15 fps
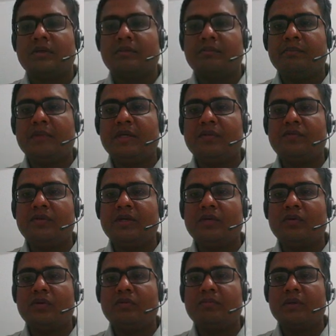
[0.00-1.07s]
PV
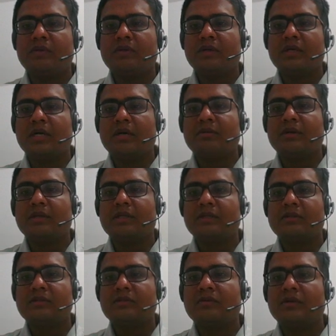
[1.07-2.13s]
whole power gamma, that
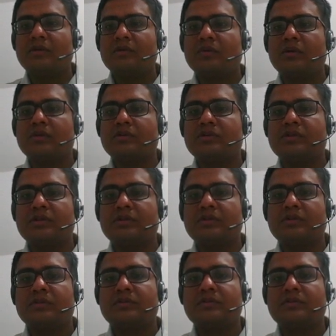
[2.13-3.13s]
is equal to constant.